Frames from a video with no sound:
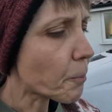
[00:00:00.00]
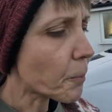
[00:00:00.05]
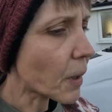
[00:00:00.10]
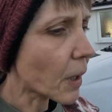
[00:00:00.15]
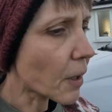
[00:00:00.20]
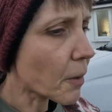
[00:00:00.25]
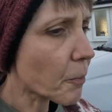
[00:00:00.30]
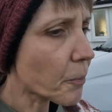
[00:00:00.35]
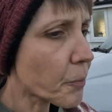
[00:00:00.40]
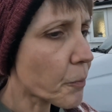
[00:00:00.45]

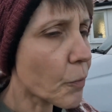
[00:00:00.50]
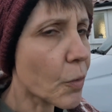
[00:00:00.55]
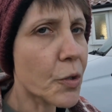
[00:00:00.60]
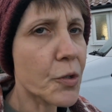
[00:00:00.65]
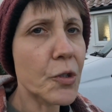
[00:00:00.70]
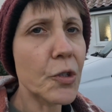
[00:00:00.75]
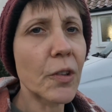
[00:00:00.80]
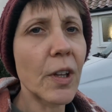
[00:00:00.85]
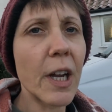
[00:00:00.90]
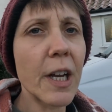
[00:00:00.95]
But we'll
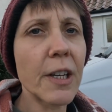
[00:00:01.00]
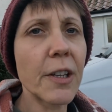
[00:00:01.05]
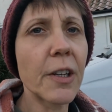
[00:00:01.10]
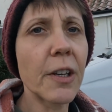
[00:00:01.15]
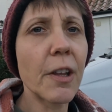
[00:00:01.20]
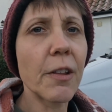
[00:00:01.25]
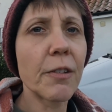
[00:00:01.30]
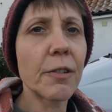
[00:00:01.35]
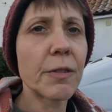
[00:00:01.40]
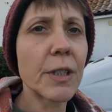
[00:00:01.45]
do that in
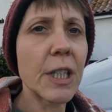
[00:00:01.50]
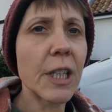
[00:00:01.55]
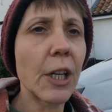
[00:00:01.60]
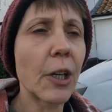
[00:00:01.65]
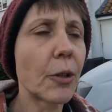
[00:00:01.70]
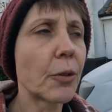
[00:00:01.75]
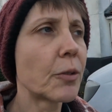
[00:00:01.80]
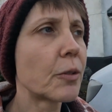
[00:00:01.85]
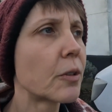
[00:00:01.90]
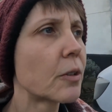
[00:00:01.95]
another
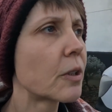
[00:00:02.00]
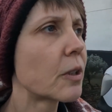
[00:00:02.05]
video.